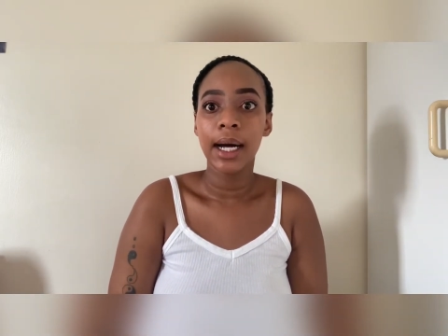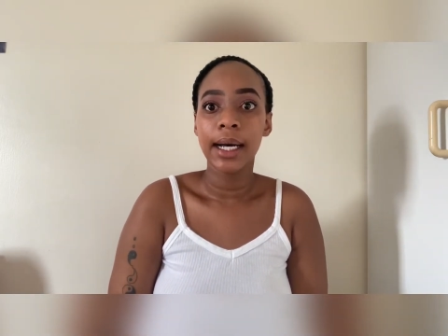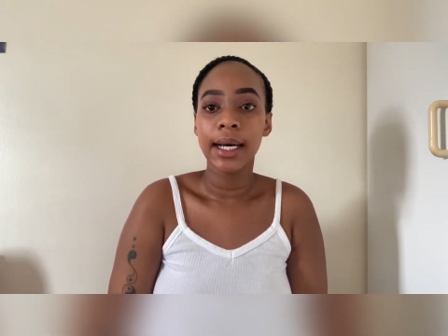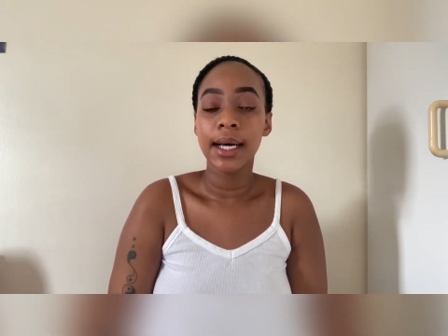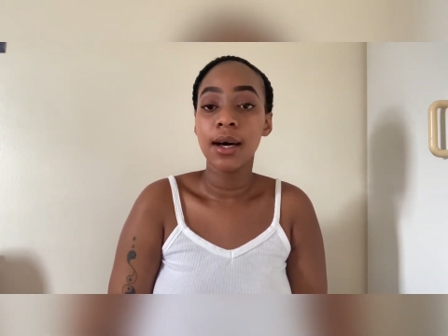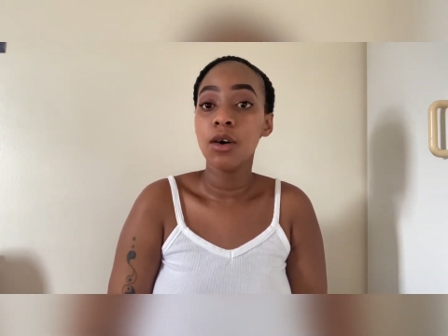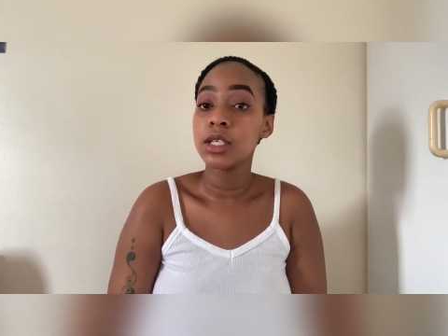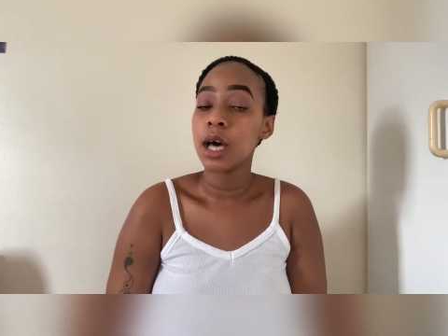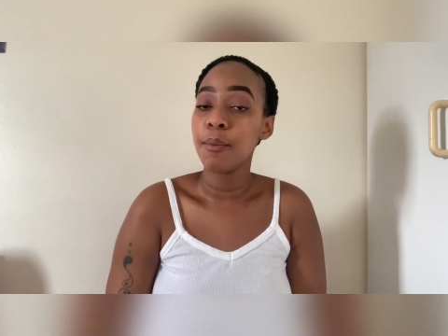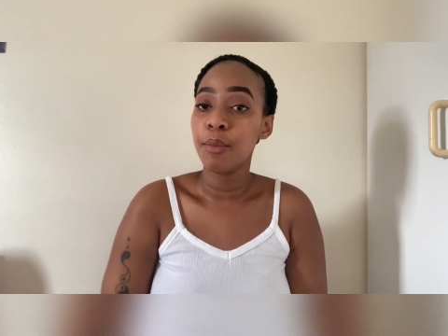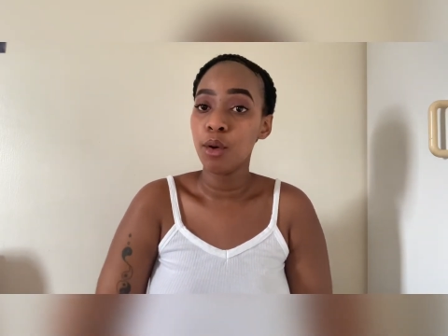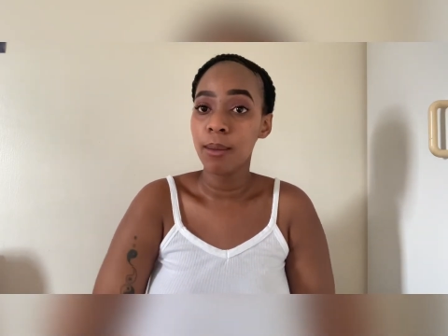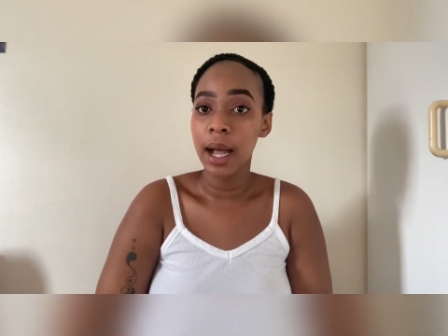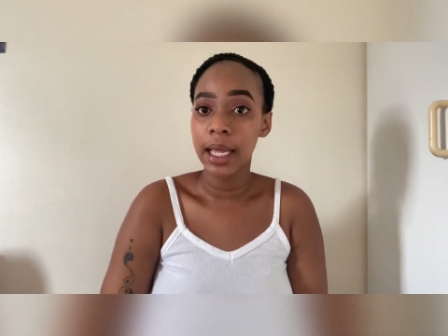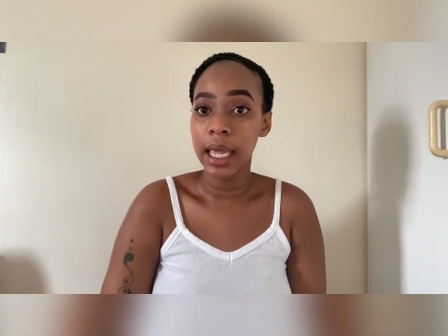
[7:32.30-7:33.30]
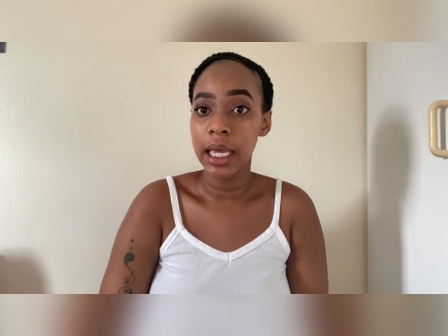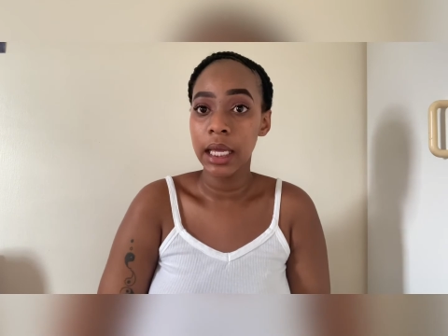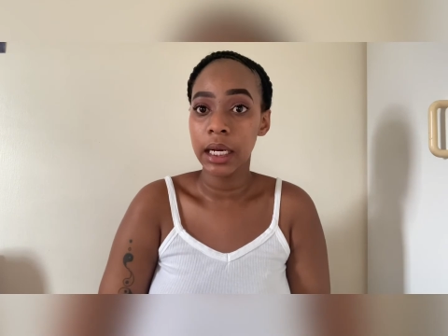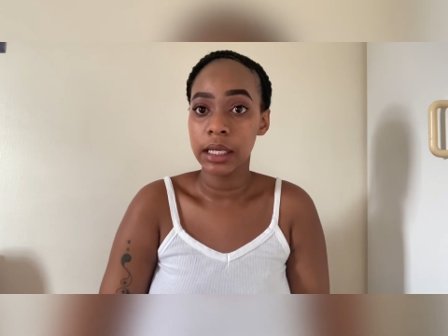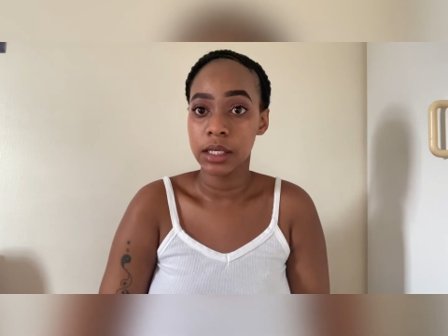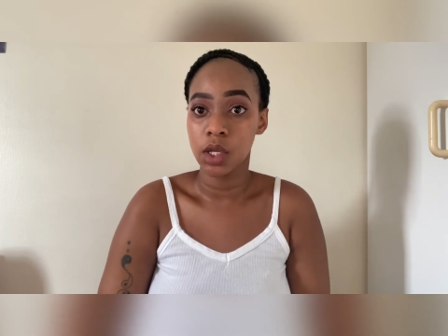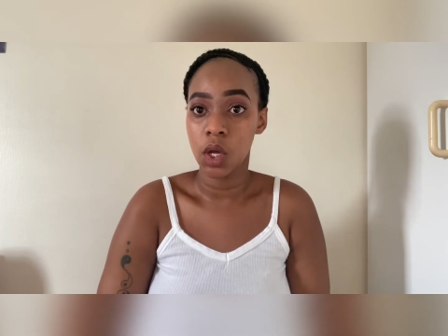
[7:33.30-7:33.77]
I was at Puma get
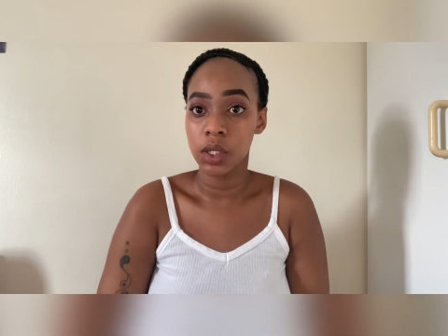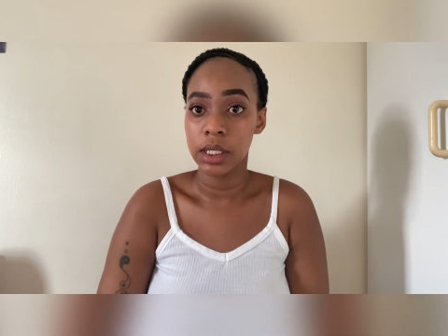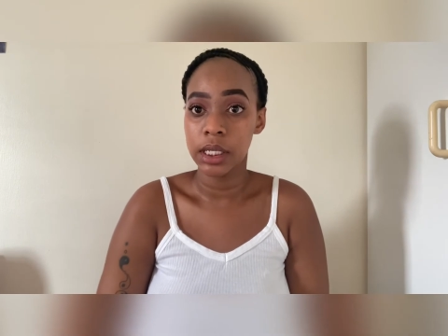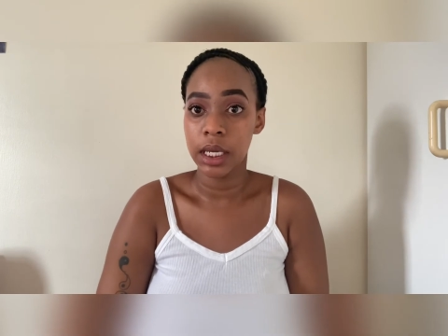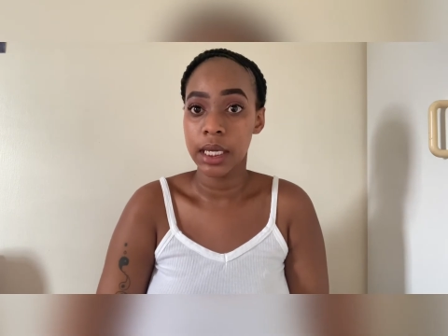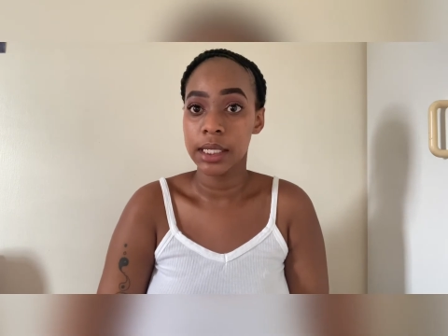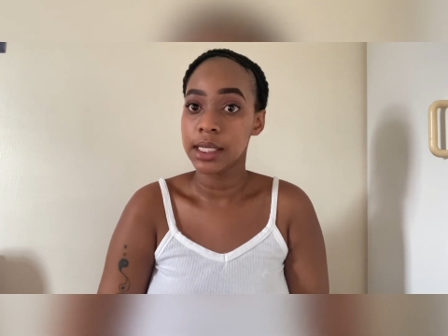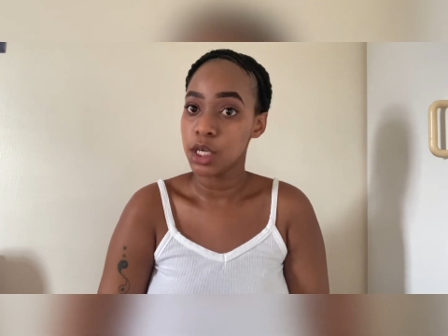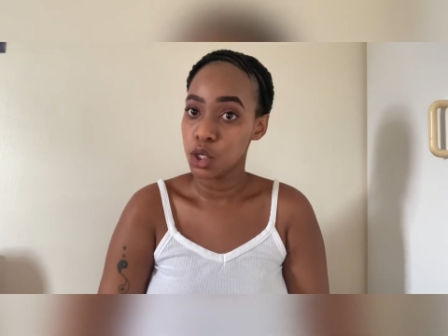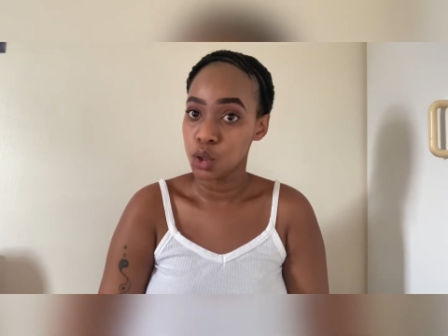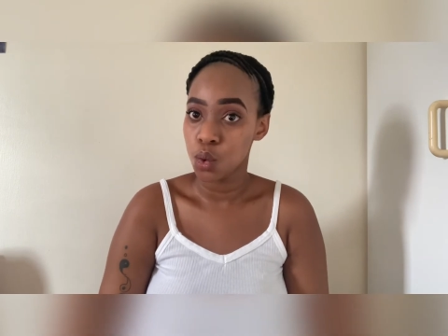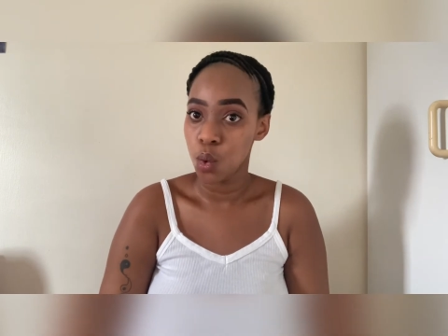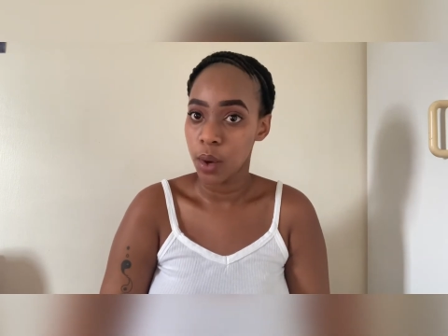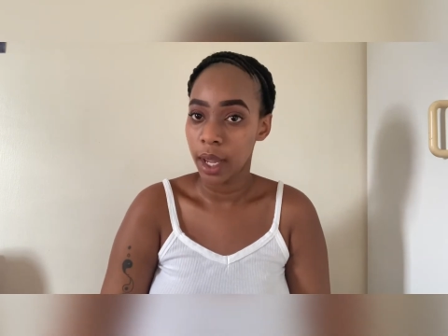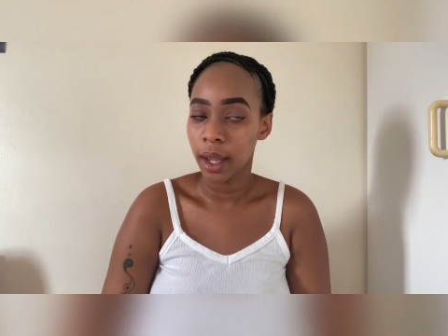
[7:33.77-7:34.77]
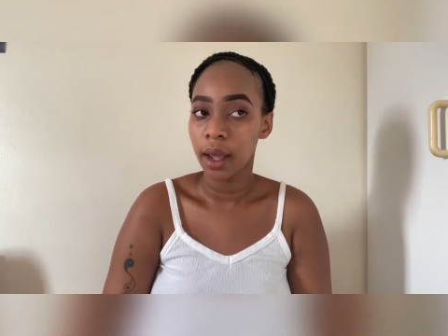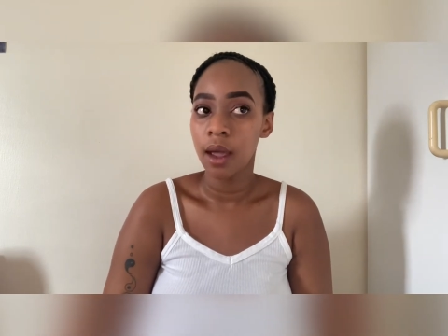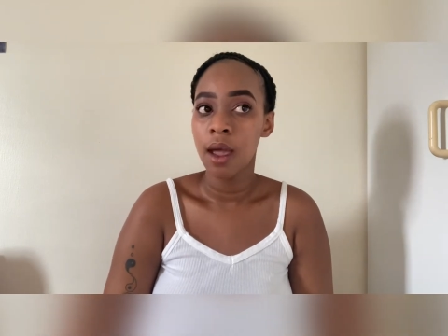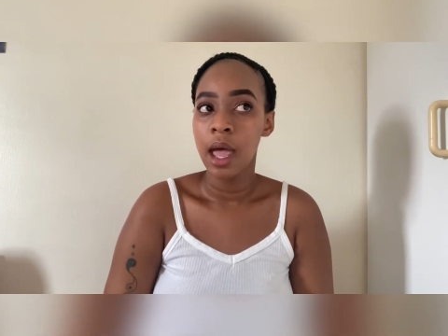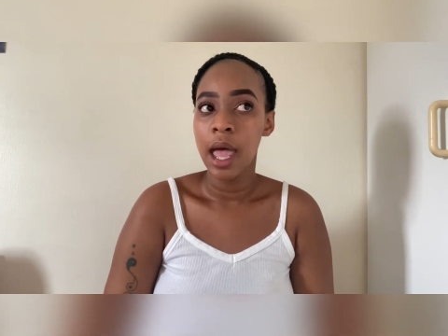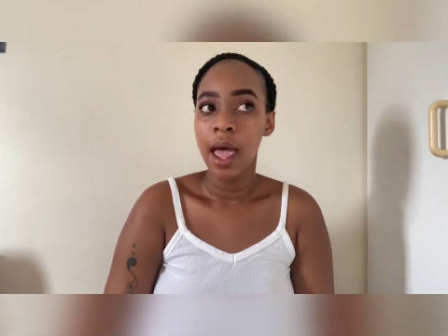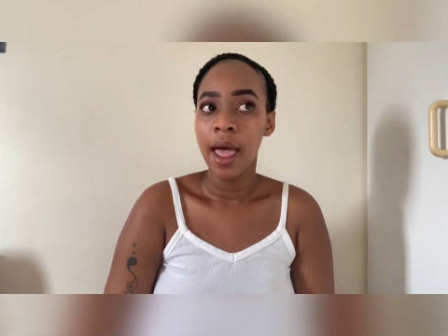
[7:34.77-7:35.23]
results,
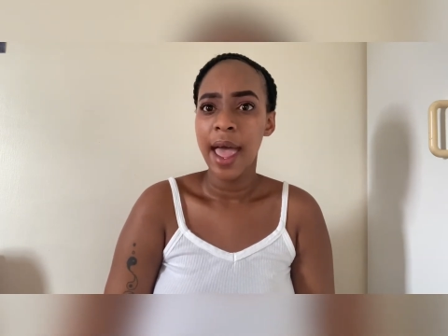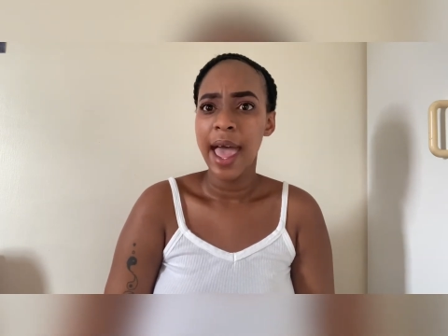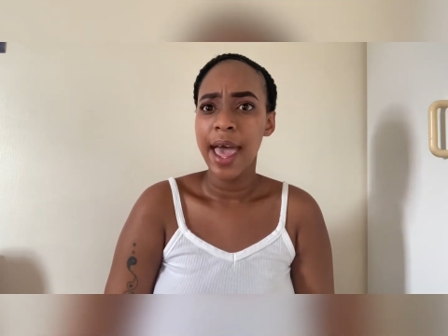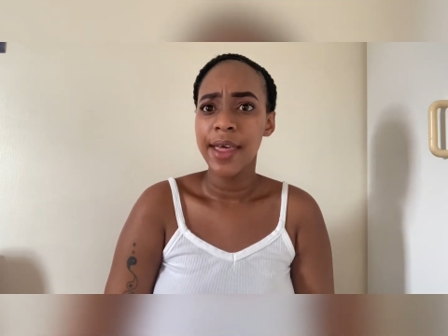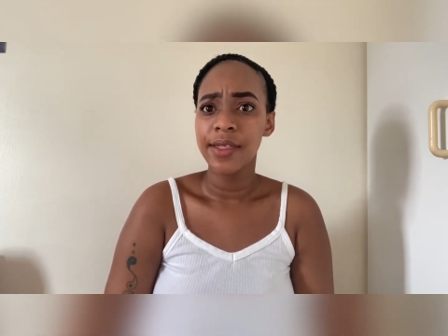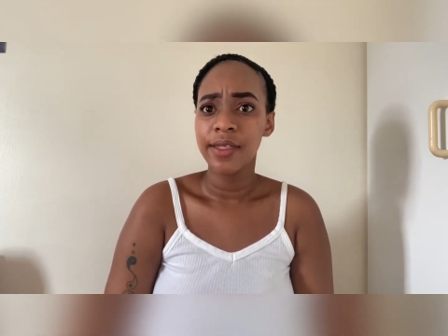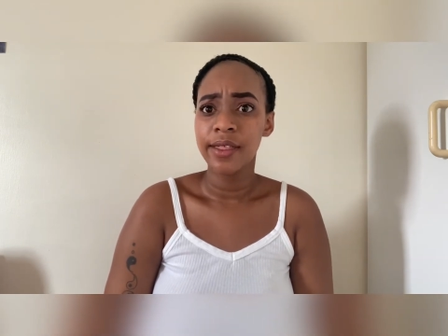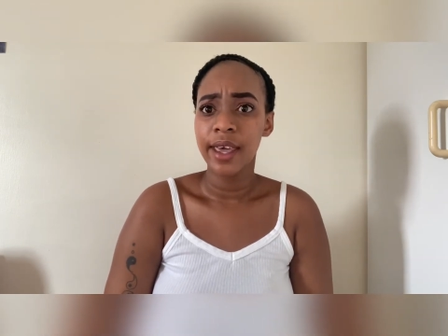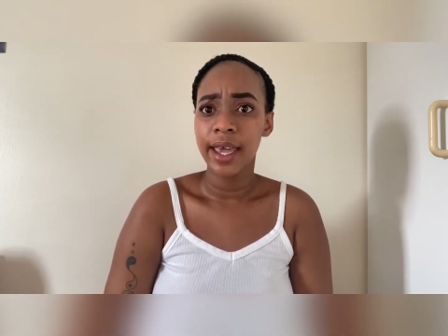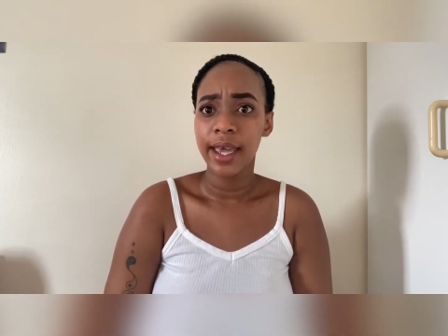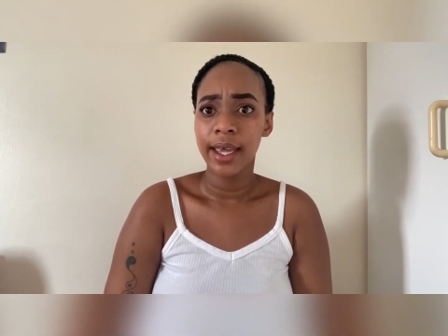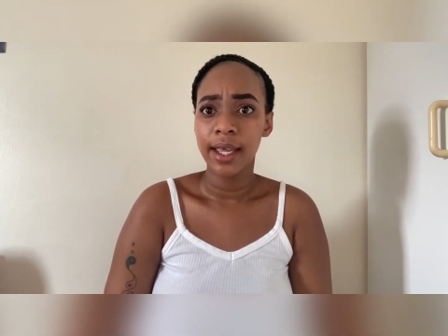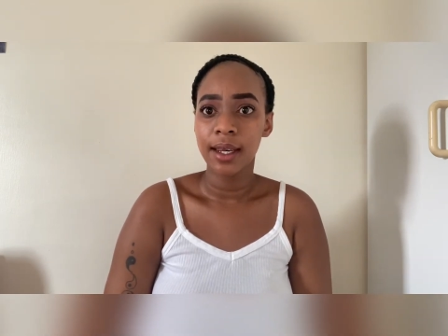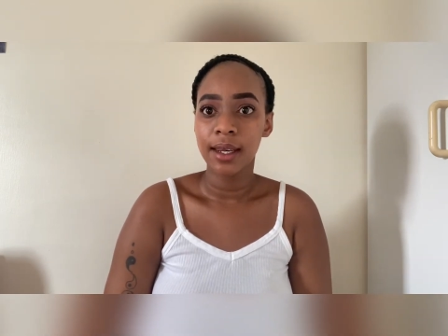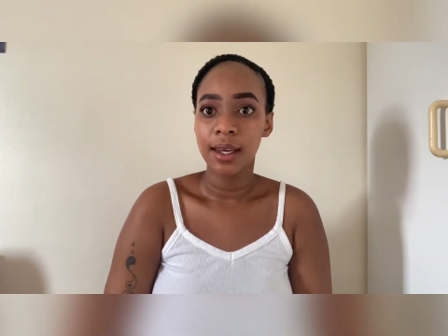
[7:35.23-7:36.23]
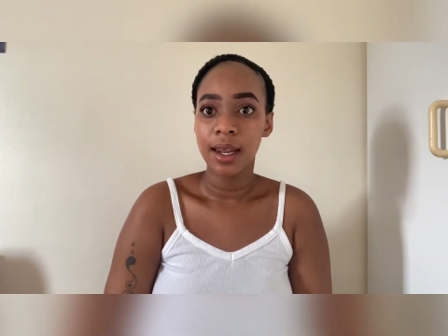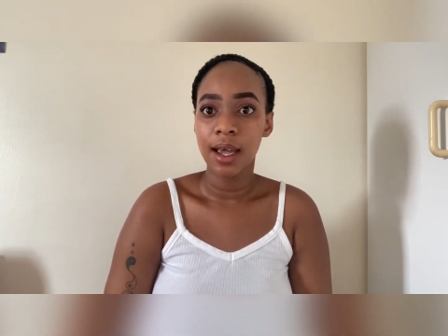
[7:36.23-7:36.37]
and then